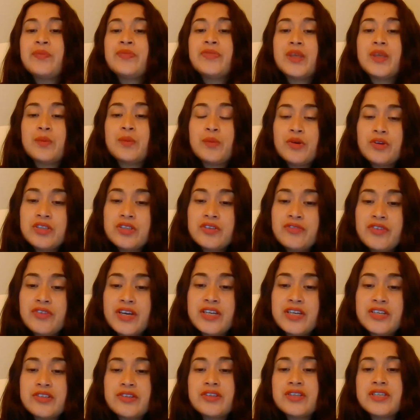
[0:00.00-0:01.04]
the
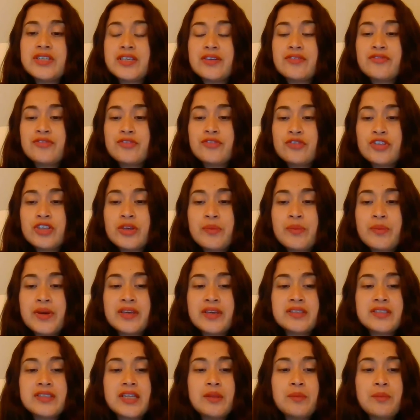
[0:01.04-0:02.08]
motivation is a
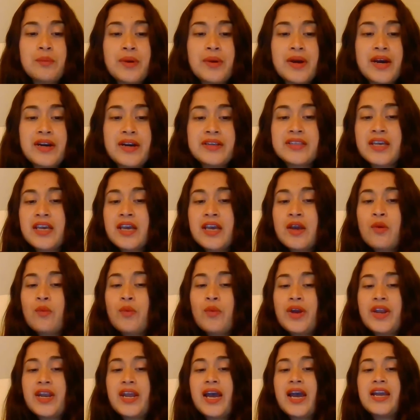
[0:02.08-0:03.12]
fundamental part
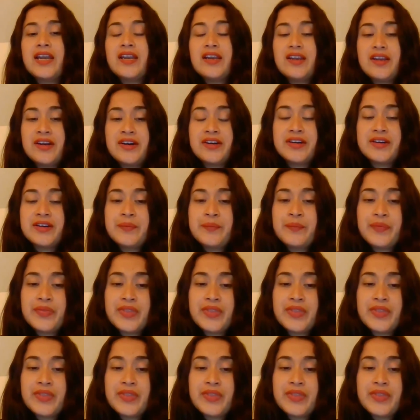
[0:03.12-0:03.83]
when I learn.